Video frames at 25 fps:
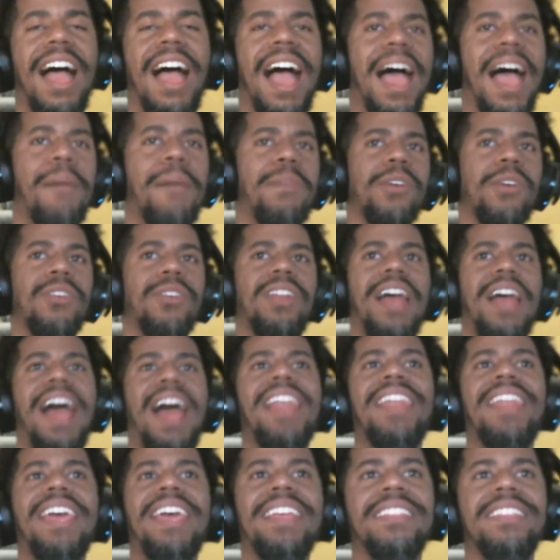I'm not gonna lie, I
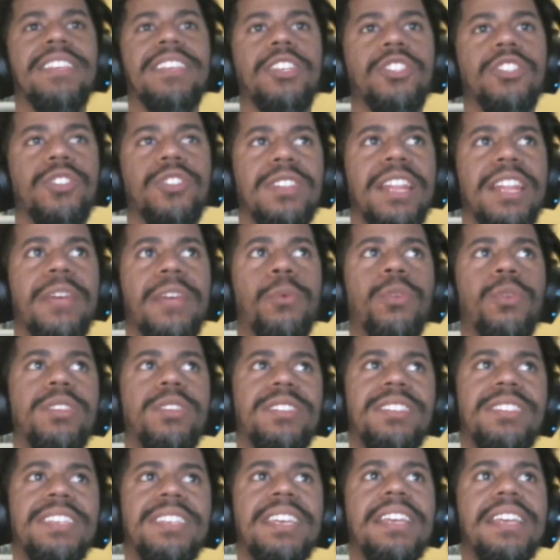like this. Like, we're
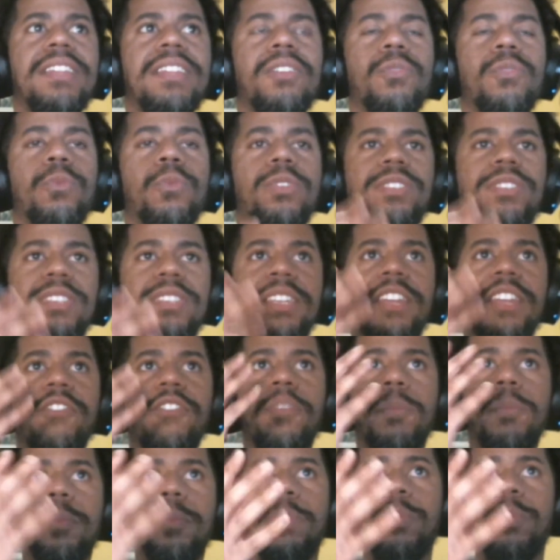seeing it
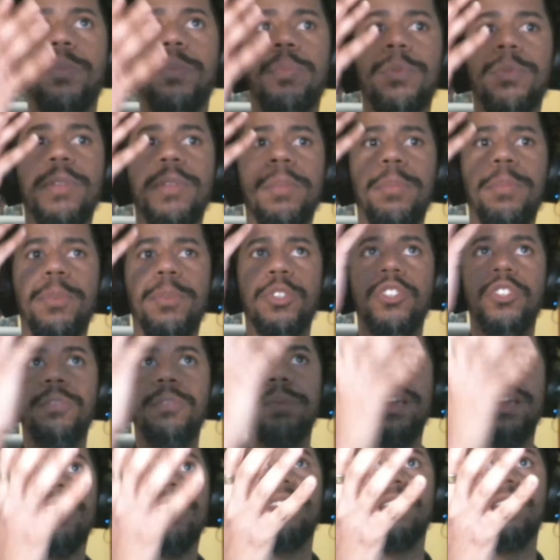from the
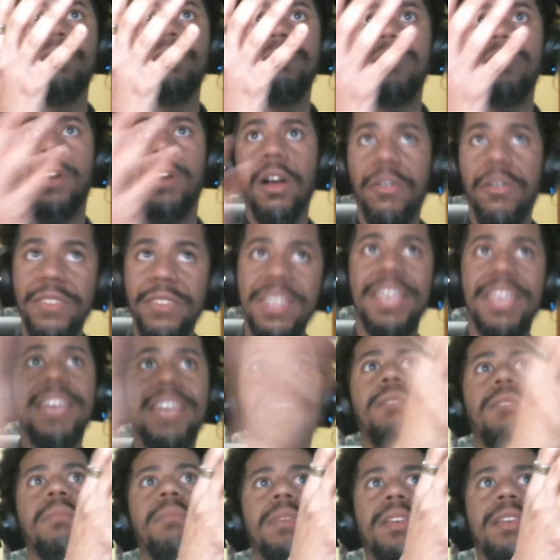perspective of the
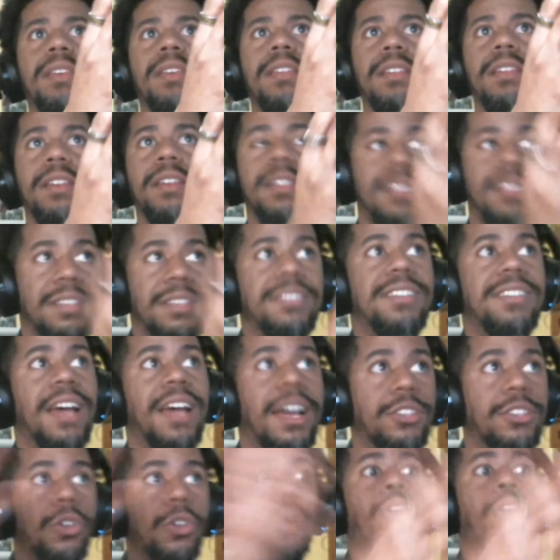enemy. These
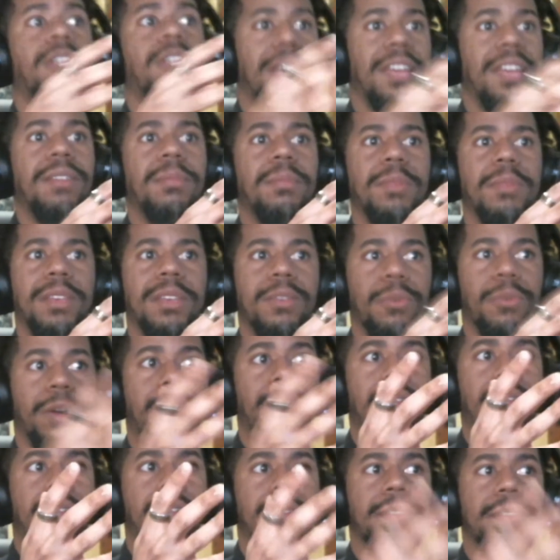guys are the enemy,
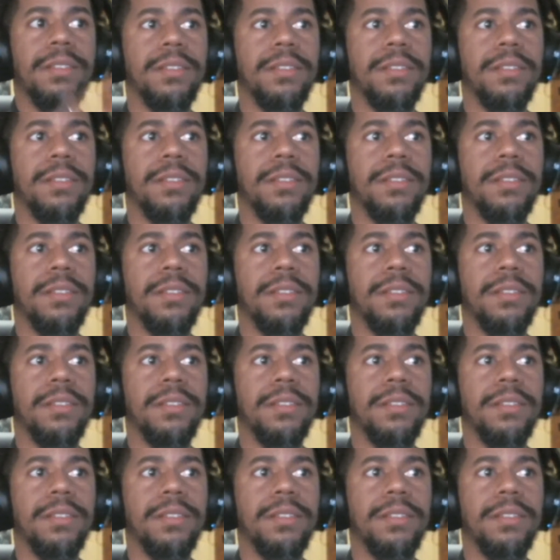right?